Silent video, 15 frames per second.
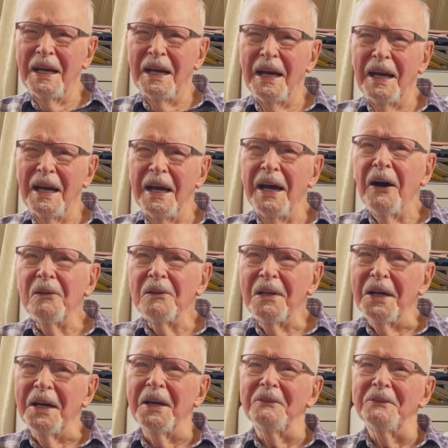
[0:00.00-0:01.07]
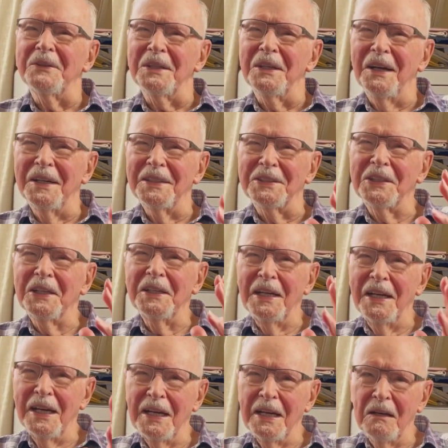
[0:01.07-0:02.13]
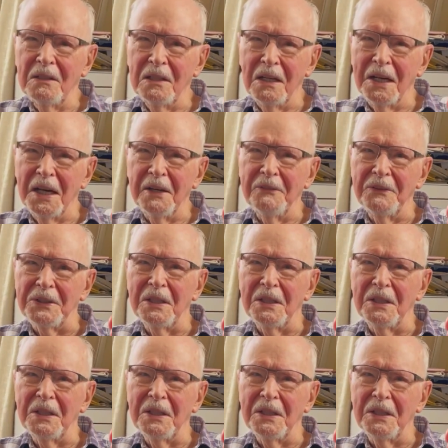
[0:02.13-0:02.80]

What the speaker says: our lives. I say our lives